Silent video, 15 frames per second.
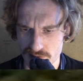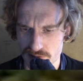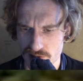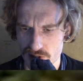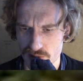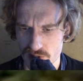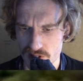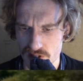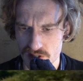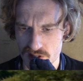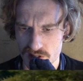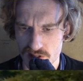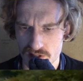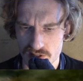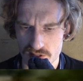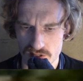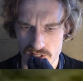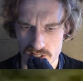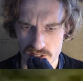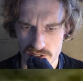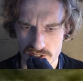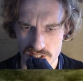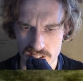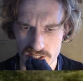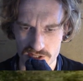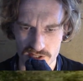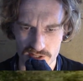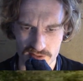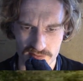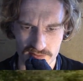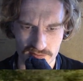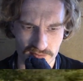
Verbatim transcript: forward. Now it changes.